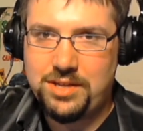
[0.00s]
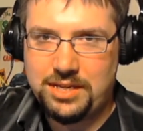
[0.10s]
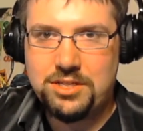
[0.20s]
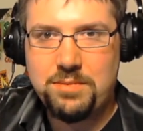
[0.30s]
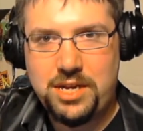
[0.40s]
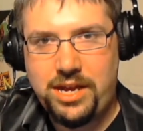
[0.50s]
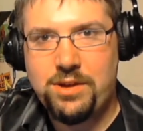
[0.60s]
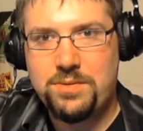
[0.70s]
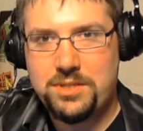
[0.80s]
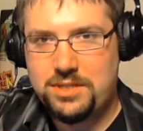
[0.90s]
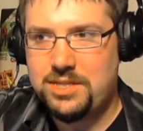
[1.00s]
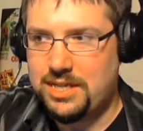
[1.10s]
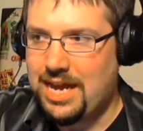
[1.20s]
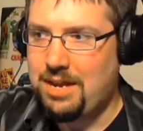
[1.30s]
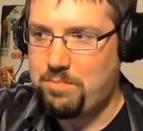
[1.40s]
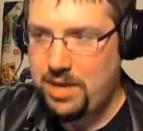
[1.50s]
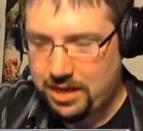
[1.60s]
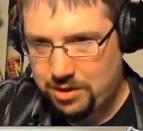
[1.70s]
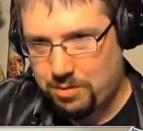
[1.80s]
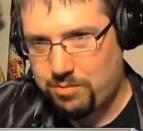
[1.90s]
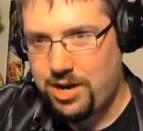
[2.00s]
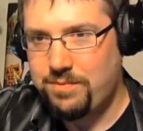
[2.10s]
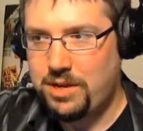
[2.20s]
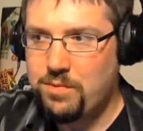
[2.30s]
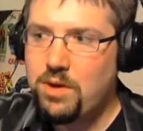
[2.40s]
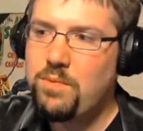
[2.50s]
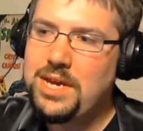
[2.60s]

like somebody else to kind of pick your brain, like, well,